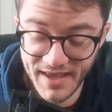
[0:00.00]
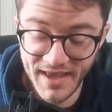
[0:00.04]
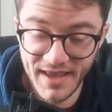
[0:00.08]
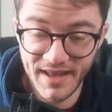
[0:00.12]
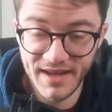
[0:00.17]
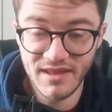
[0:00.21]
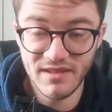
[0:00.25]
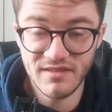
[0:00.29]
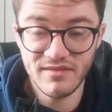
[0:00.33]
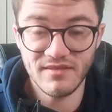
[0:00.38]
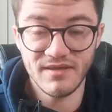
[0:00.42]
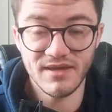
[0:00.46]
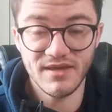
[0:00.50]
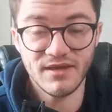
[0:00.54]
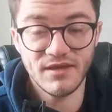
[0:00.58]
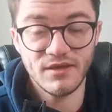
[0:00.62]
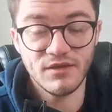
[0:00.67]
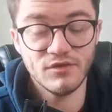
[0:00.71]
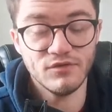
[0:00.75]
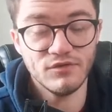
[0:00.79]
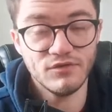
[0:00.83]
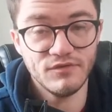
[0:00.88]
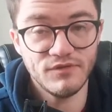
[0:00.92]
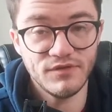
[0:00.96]
anything
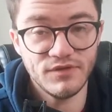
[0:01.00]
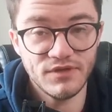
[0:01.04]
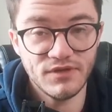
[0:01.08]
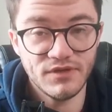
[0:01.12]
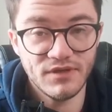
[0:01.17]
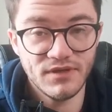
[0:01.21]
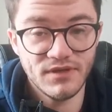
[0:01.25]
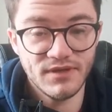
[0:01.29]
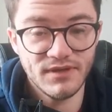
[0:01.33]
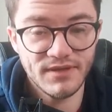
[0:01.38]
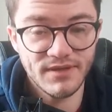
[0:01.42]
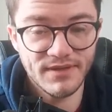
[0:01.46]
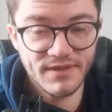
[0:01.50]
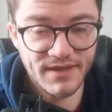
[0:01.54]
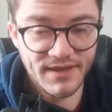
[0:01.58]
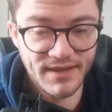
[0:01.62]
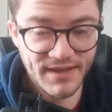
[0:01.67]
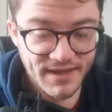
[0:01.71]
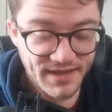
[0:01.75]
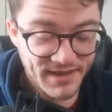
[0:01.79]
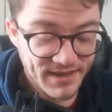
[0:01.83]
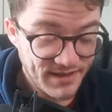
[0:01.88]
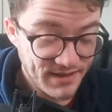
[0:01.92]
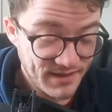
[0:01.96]
good
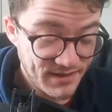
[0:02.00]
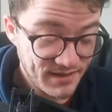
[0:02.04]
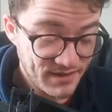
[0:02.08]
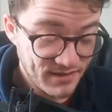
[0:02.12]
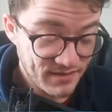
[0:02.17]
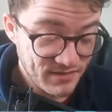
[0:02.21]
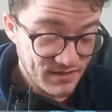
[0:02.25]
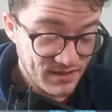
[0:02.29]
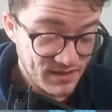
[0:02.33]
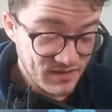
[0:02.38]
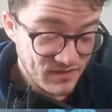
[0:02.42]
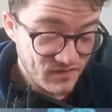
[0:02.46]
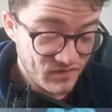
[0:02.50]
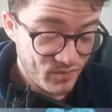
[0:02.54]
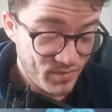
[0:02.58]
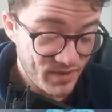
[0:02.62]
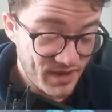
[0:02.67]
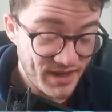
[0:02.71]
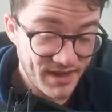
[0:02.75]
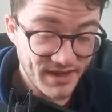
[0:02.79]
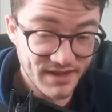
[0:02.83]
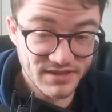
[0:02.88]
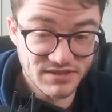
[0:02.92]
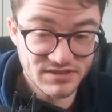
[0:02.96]
in these
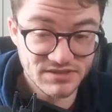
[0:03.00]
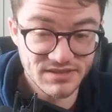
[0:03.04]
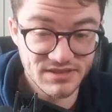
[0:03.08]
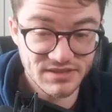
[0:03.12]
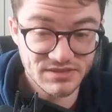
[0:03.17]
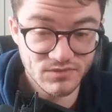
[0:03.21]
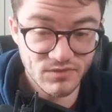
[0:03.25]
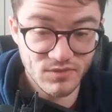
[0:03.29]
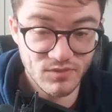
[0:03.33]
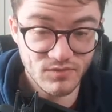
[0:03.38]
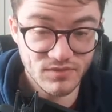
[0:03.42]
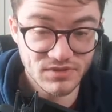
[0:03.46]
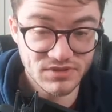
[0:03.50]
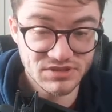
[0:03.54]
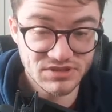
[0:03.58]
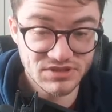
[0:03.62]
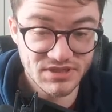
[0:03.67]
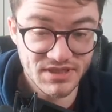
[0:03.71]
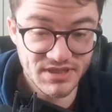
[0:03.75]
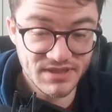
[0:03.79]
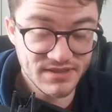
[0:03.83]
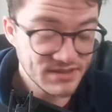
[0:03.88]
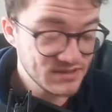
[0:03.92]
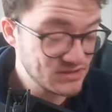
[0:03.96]
packs? That's what we want to
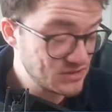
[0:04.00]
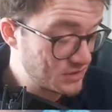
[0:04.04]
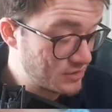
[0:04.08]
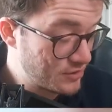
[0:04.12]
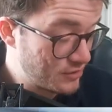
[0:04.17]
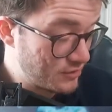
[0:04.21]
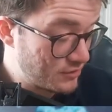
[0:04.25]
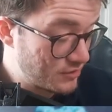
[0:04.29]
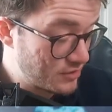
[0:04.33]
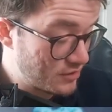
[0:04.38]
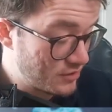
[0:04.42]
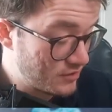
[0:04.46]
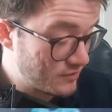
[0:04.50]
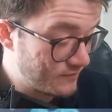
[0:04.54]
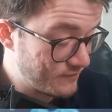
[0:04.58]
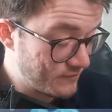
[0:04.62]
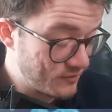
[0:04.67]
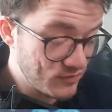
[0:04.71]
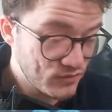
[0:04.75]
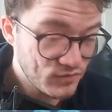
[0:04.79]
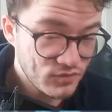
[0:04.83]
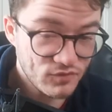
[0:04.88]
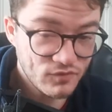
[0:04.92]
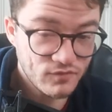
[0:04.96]
see. There's a code card for
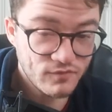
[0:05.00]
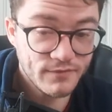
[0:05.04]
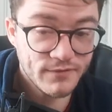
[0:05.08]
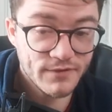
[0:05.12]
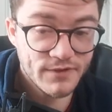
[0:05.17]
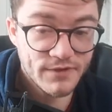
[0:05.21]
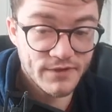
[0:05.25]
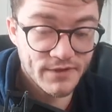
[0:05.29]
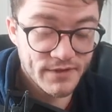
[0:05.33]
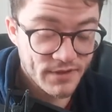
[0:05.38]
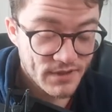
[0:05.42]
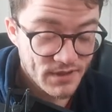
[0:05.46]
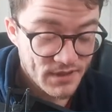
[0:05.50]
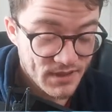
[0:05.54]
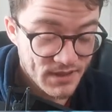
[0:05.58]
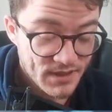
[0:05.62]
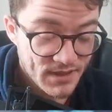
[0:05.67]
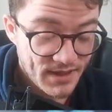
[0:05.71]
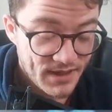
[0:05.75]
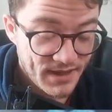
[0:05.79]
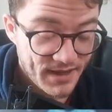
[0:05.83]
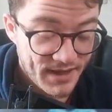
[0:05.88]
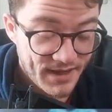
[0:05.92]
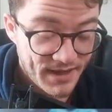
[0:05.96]
you all,
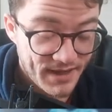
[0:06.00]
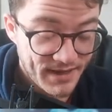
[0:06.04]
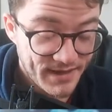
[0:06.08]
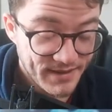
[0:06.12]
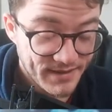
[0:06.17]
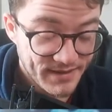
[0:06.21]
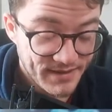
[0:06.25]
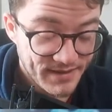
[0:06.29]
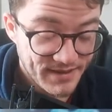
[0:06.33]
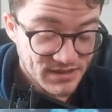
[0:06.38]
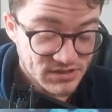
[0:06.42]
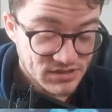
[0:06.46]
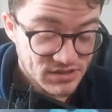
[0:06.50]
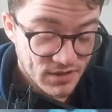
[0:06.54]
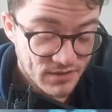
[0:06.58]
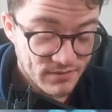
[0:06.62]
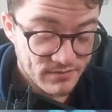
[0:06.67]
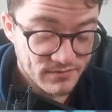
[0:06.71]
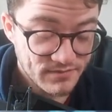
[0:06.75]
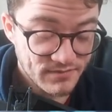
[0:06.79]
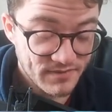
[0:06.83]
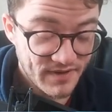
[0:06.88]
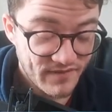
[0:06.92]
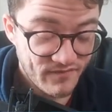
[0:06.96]
and let's
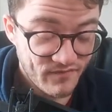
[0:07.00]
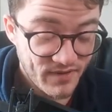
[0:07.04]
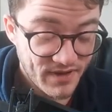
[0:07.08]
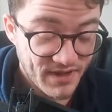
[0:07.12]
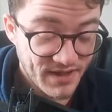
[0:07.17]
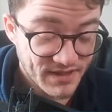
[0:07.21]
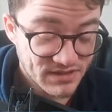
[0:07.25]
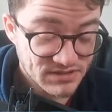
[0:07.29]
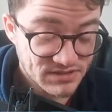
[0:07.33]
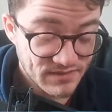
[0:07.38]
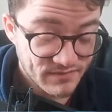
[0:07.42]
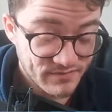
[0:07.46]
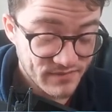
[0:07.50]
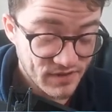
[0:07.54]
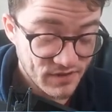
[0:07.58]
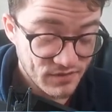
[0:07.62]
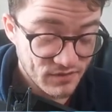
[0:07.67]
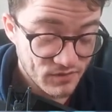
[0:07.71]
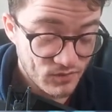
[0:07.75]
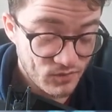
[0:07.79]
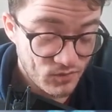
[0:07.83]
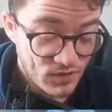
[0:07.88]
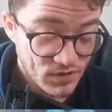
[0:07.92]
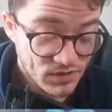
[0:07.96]
hope if we can get something
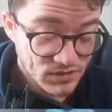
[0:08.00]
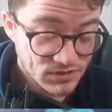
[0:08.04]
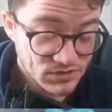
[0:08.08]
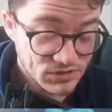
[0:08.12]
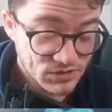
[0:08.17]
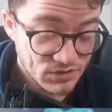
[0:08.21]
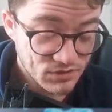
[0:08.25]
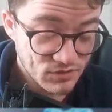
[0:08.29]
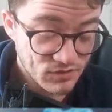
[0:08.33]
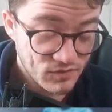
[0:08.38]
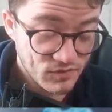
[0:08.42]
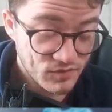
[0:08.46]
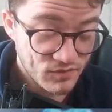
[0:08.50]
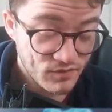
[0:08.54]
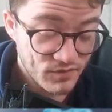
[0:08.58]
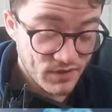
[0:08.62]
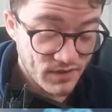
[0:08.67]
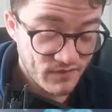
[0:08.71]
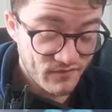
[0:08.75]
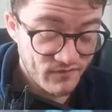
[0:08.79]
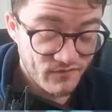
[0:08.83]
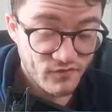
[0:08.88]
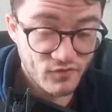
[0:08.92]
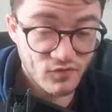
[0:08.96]
good. 1, 2,
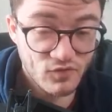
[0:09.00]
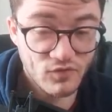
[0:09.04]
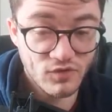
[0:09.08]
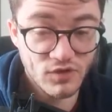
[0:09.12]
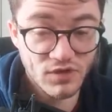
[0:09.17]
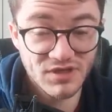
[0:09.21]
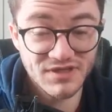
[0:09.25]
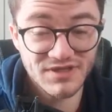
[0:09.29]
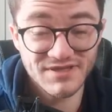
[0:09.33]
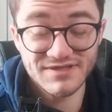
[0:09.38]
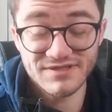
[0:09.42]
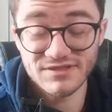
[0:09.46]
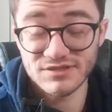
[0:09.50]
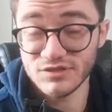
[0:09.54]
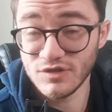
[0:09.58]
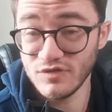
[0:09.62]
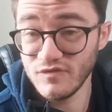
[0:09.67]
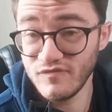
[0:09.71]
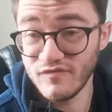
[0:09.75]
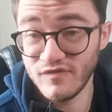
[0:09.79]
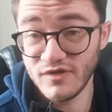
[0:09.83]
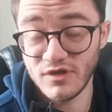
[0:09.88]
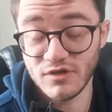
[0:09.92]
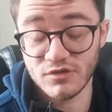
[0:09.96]
3, 4. So
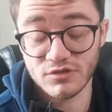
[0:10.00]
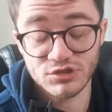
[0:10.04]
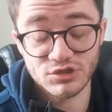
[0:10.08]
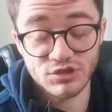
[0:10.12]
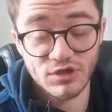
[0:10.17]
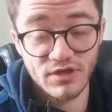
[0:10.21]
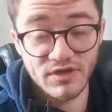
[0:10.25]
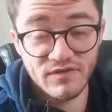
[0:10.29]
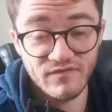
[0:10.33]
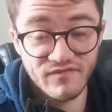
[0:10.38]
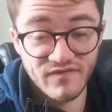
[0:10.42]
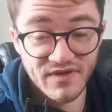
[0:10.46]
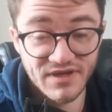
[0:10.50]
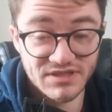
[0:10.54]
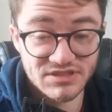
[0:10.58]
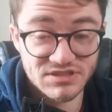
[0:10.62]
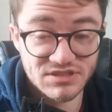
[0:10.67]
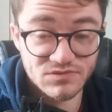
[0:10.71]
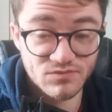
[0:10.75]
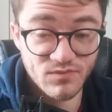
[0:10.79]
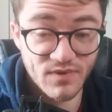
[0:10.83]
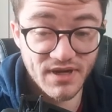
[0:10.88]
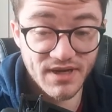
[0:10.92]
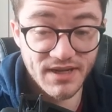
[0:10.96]
far, Shining Fates
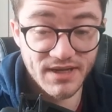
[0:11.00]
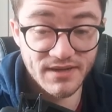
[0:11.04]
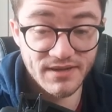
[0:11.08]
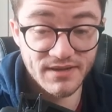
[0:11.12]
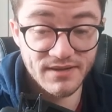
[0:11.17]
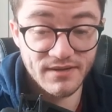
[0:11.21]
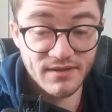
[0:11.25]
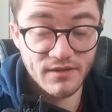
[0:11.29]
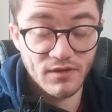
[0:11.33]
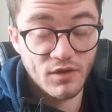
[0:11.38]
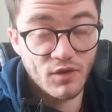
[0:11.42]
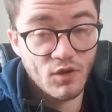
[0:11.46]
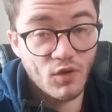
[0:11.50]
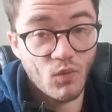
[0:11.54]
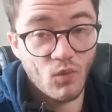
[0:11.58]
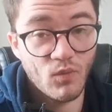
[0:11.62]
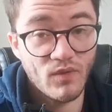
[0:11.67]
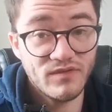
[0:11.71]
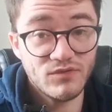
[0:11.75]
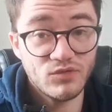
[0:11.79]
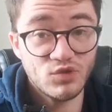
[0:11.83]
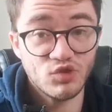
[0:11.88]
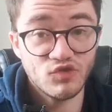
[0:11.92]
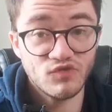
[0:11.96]
is winning
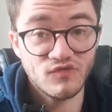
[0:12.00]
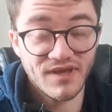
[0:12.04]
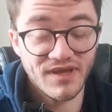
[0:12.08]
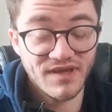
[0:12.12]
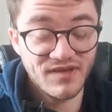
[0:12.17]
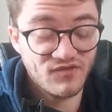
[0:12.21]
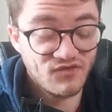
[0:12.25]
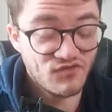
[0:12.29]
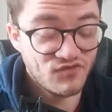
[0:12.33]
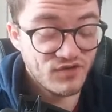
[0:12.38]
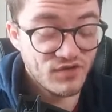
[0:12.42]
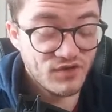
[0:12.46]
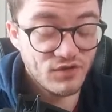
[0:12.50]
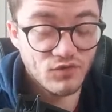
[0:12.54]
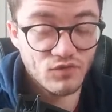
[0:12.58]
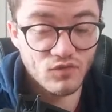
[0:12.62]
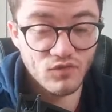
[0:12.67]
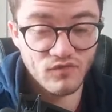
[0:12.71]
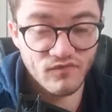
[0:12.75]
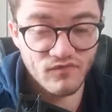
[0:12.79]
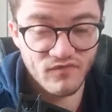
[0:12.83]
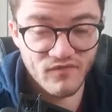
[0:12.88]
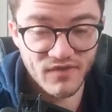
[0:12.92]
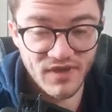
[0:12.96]
with just a
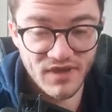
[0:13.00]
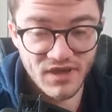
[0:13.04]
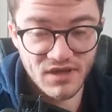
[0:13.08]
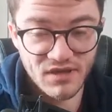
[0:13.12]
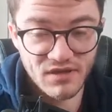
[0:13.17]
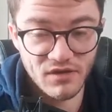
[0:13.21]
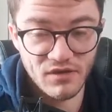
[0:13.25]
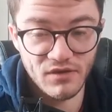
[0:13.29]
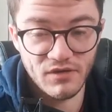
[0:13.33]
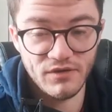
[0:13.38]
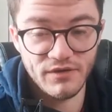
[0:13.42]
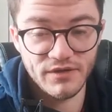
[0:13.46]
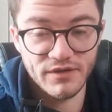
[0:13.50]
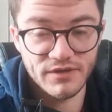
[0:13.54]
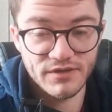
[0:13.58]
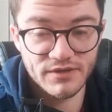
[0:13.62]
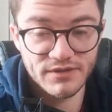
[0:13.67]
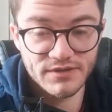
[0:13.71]
single V card,